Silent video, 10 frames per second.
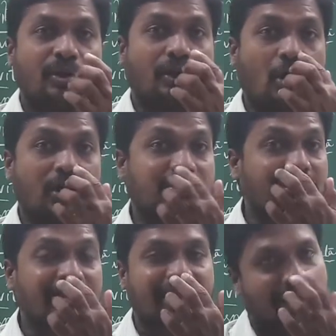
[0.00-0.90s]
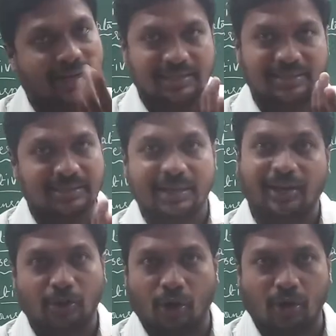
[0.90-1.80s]
nostrils like us.
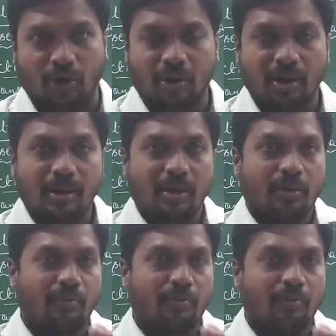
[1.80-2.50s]
Correct or not?